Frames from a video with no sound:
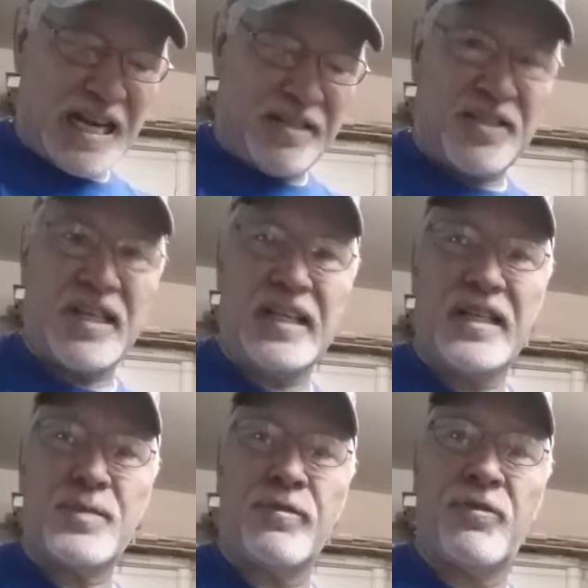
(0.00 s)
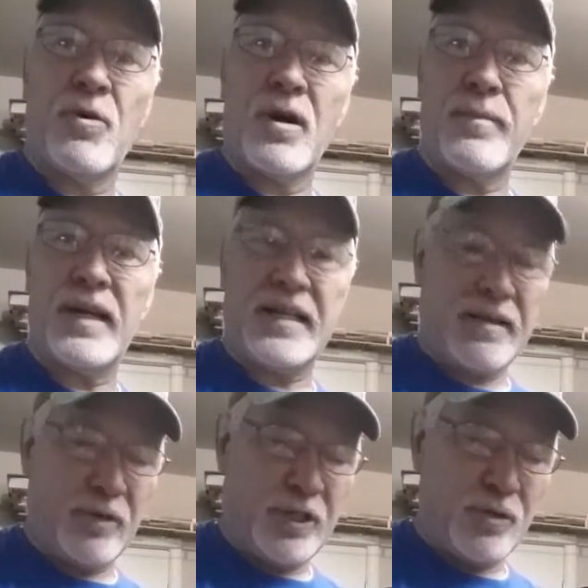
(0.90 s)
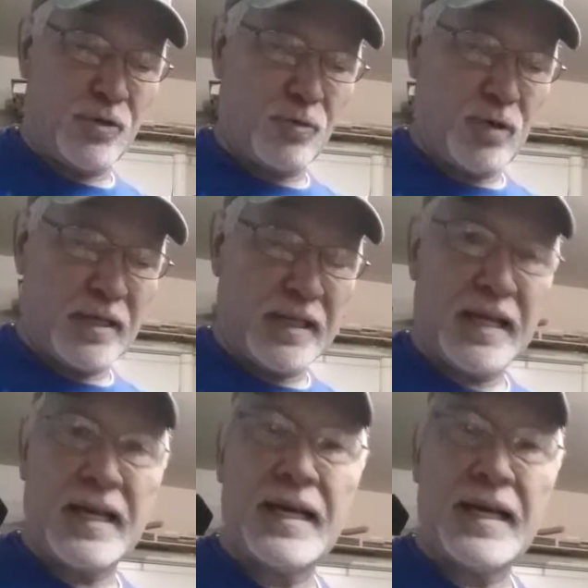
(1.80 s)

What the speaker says: I'd seen these before, but I'd never used one,